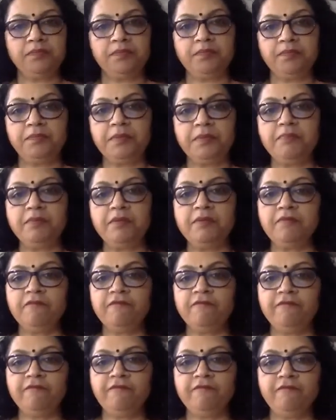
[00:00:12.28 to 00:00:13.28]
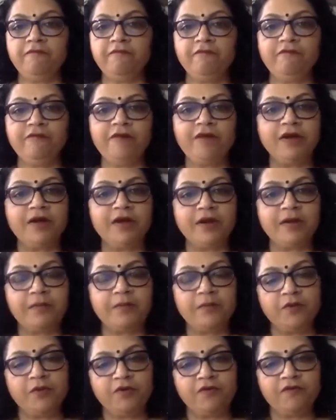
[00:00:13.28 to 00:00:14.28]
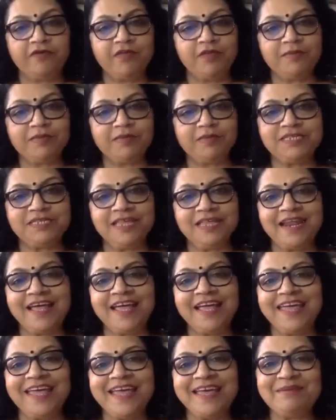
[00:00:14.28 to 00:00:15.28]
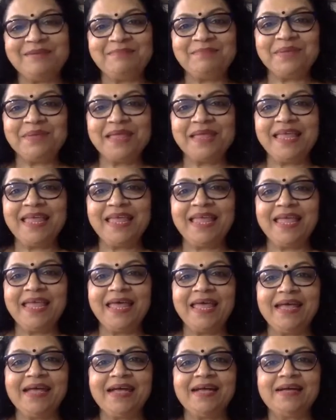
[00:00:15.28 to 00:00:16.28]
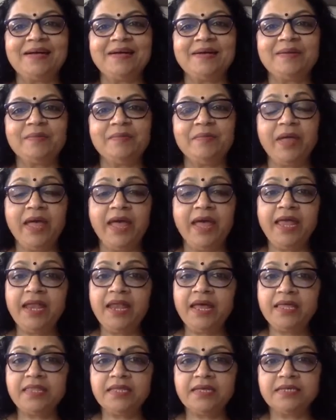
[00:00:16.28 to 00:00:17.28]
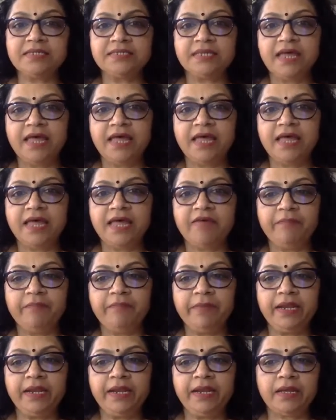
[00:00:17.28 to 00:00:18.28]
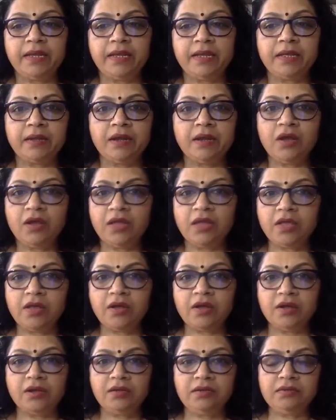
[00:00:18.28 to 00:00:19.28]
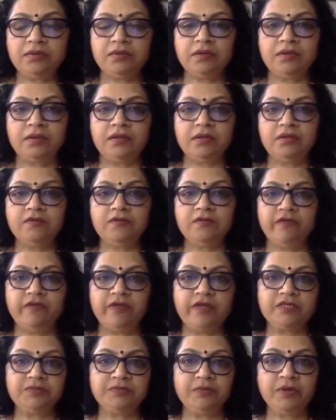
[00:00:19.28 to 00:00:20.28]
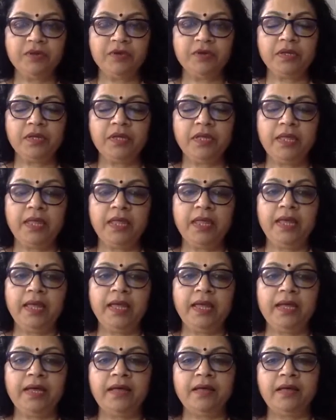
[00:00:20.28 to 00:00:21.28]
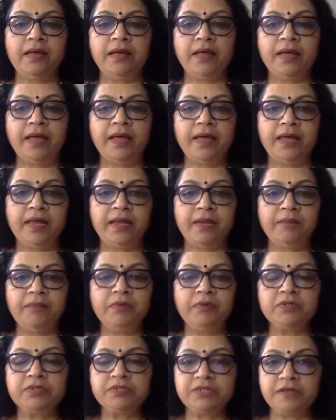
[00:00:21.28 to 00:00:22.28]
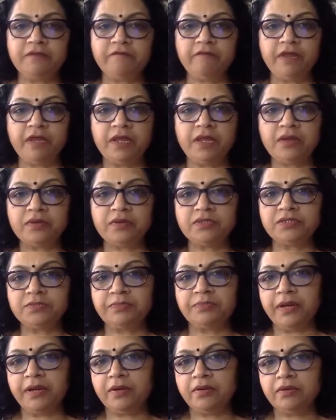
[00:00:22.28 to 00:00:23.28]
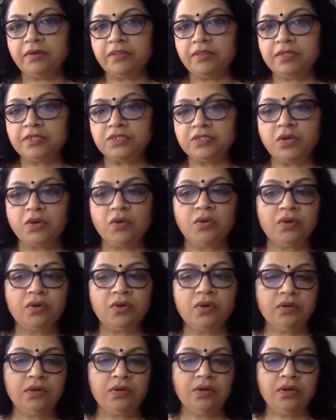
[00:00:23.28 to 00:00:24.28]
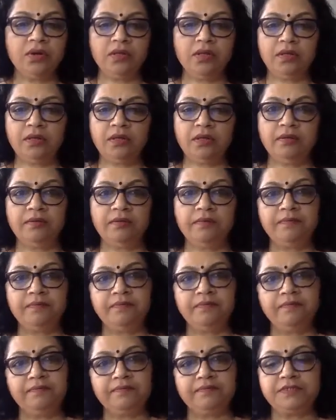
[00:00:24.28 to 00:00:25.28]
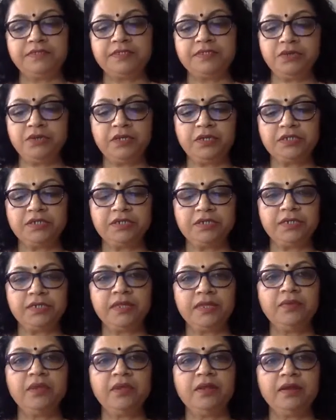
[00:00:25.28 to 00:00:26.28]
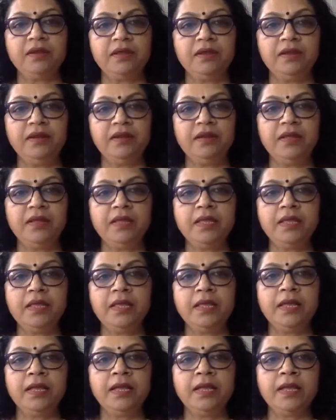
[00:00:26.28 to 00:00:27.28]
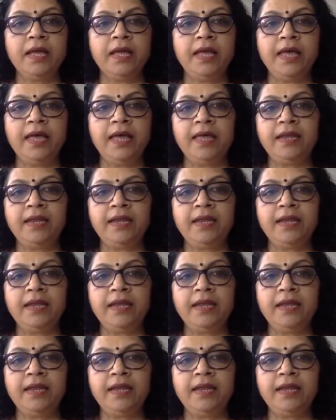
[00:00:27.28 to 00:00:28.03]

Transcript: people far more famous than I am, and others have been logging on to Facebook and posting videos about this whole um, situation that we are in. And